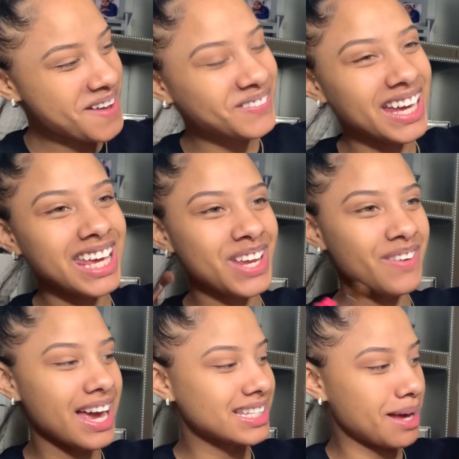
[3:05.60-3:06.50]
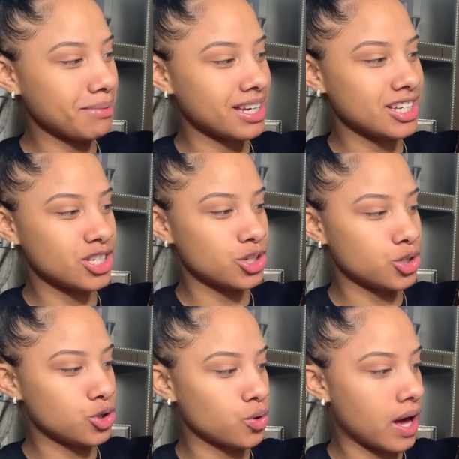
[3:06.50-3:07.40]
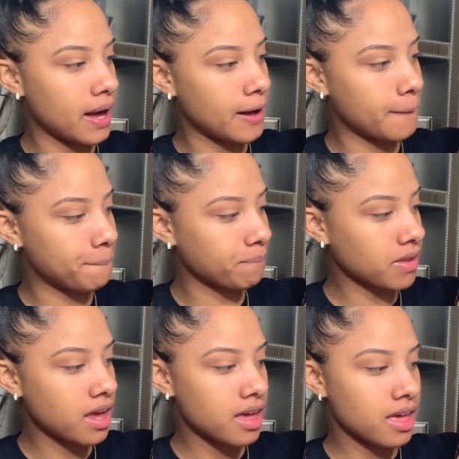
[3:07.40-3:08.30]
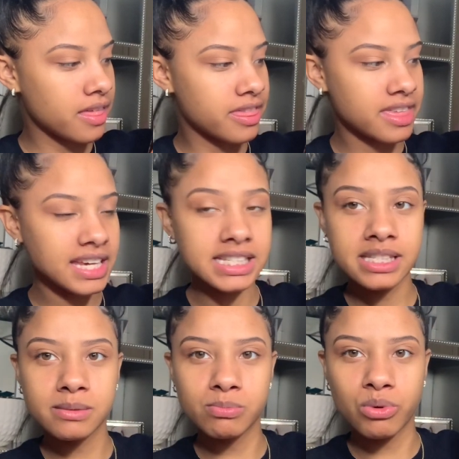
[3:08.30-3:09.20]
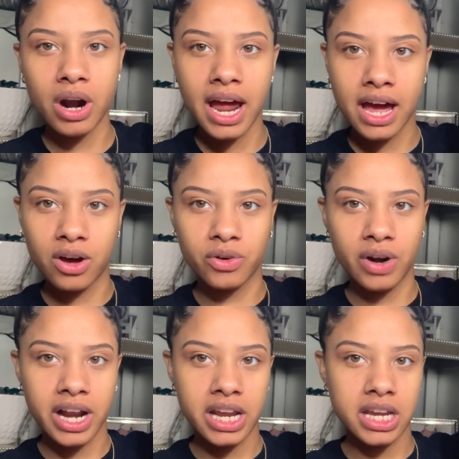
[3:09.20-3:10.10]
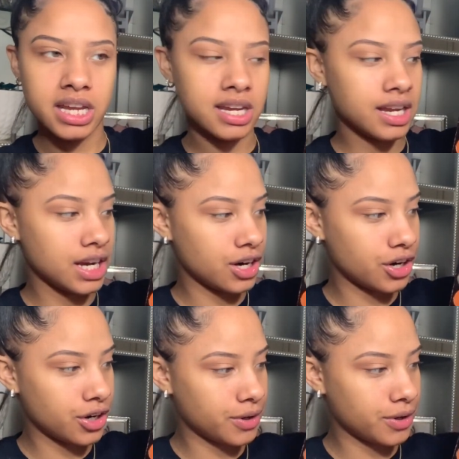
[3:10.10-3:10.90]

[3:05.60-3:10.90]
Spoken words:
But anyways, I'm gonna do this brown right here.